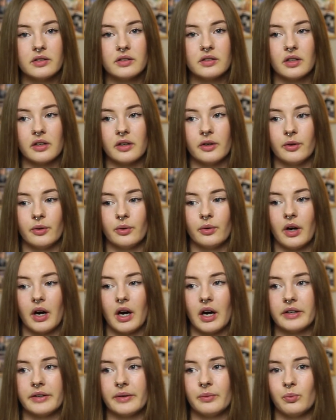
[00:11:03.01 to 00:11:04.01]
So
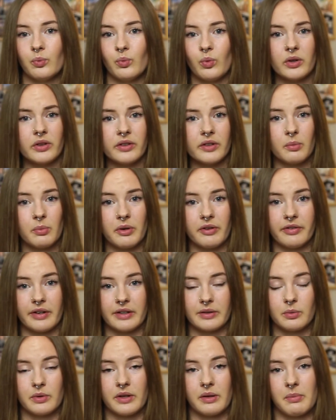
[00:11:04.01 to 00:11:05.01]
I didn't want to be
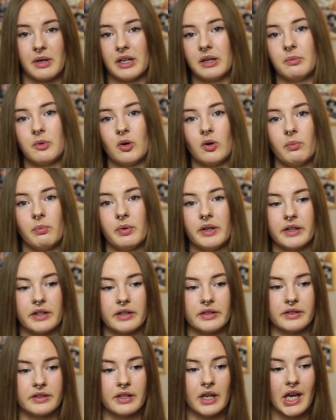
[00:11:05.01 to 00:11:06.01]
friends with them anymore,
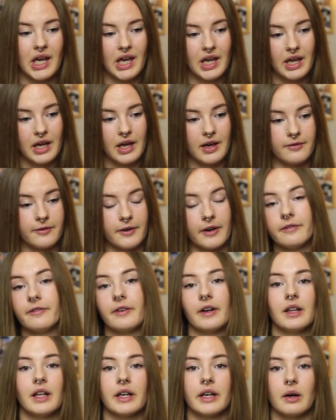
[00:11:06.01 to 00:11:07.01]
because if I
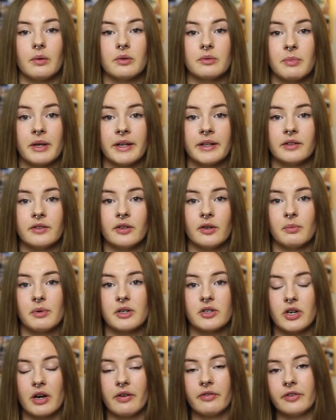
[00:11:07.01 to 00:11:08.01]
felt like I was making too
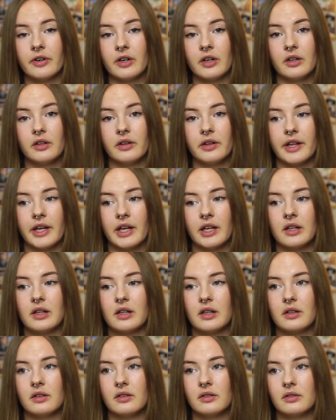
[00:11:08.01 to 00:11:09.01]
much effort,
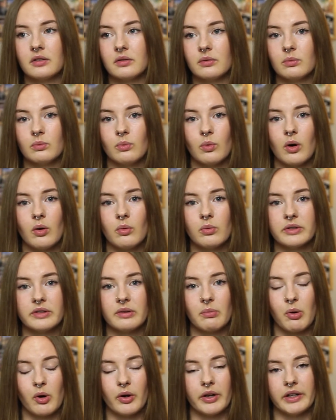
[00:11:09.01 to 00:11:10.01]
then what was the
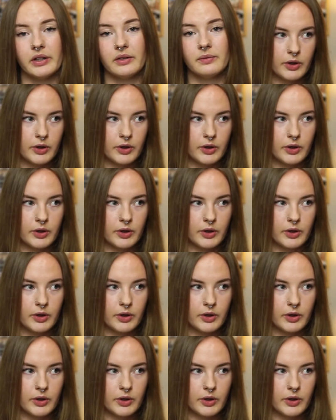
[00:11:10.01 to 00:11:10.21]
point?